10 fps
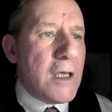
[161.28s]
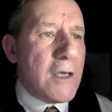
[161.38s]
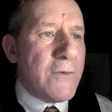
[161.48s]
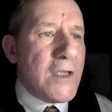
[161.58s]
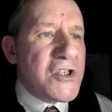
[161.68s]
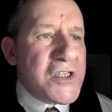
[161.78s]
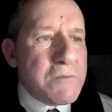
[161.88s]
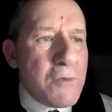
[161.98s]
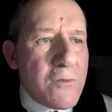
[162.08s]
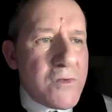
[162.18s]
If each
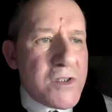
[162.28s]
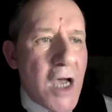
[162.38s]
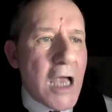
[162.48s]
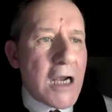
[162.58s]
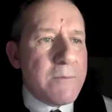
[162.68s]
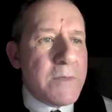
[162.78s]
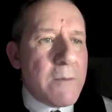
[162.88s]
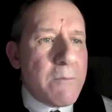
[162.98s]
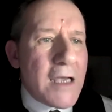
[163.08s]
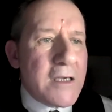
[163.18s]
smooth tile had been a
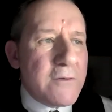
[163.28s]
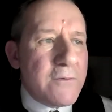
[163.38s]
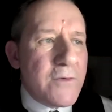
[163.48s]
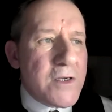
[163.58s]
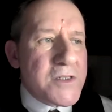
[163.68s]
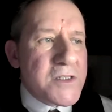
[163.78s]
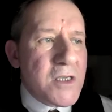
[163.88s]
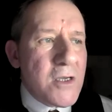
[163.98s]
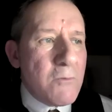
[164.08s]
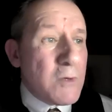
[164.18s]
blanket first,
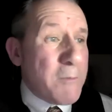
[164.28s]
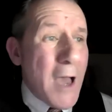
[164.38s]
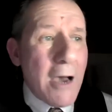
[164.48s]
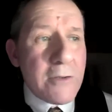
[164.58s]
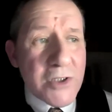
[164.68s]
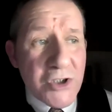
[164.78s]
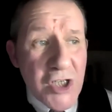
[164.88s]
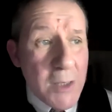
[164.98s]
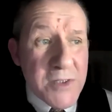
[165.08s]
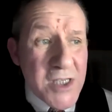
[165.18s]
with power to
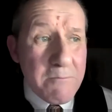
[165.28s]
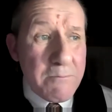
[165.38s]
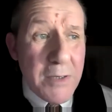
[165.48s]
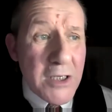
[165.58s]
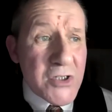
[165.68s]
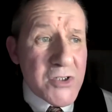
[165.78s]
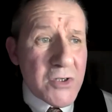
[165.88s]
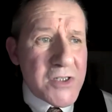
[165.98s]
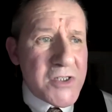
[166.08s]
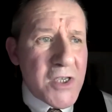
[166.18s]
shape some pictures on
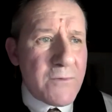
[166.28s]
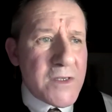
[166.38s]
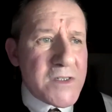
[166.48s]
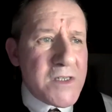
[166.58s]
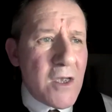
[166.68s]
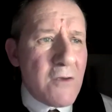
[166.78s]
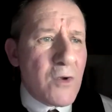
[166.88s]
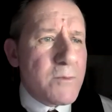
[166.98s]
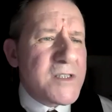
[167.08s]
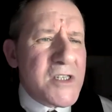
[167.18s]
its surface
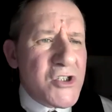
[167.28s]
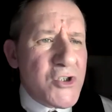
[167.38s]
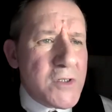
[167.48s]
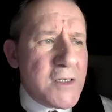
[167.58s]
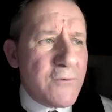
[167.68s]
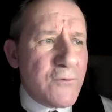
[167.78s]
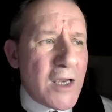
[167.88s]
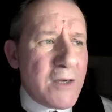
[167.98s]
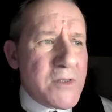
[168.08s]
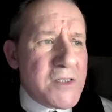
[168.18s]
from the disjointed
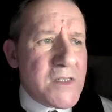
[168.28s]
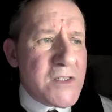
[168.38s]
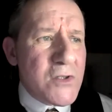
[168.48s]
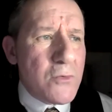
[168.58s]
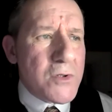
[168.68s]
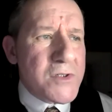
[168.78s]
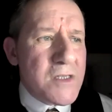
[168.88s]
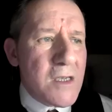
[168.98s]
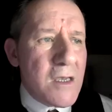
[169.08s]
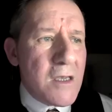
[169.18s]
fragments of his thoughts,
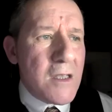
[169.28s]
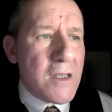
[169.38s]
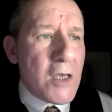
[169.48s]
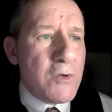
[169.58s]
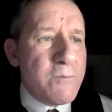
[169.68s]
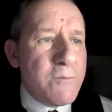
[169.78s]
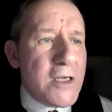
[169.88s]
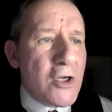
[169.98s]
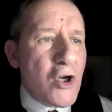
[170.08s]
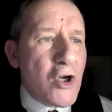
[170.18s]
there would have been
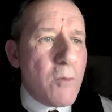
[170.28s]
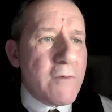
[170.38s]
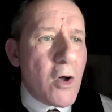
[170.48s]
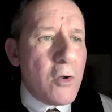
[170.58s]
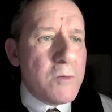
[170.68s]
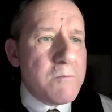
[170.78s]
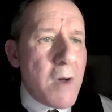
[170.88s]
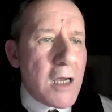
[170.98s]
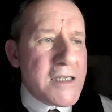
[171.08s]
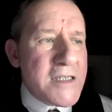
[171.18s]
a copy of old
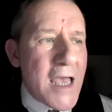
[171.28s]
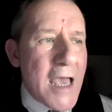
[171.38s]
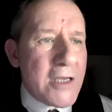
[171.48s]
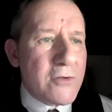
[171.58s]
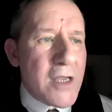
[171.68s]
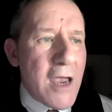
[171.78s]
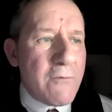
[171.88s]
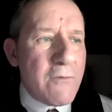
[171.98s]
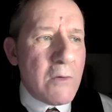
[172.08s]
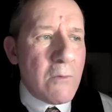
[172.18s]
Marley's head on
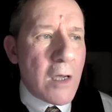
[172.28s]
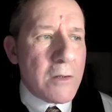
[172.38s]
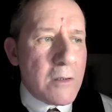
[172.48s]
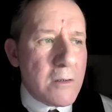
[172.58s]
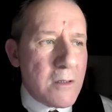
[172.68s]
every one.